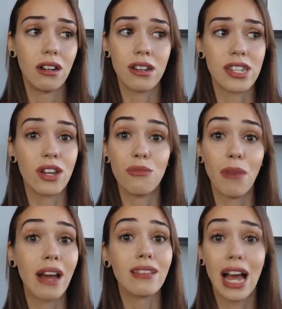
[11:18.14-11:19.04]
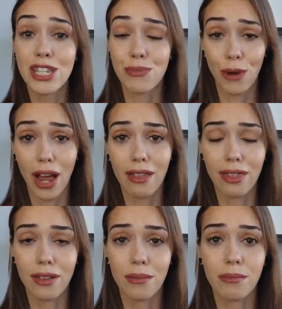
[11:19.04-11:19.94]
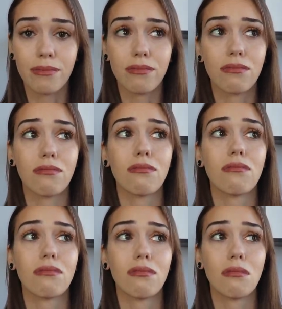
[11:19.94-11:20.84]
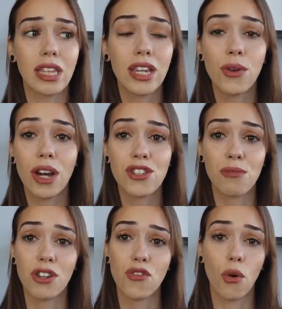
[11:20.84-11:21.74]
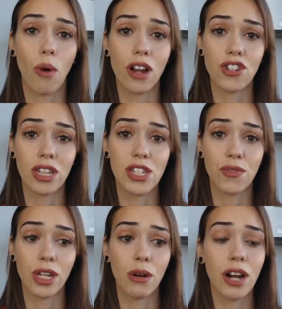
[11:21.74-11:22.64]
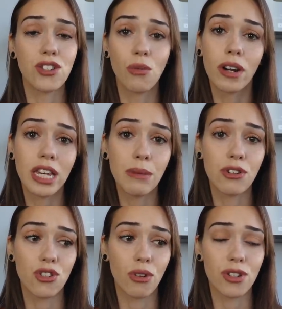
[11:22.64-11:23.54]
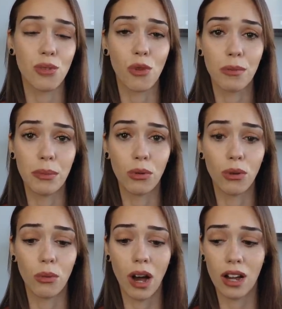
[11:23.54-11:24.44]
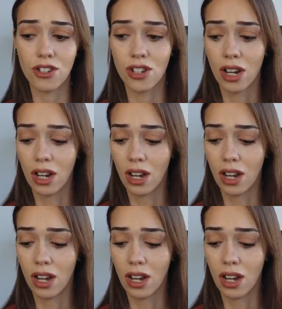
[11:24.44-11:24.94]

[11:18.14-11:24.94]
until my last breath. Thank you guys so much for watching this video. I do wanna keep it short so more people will watch.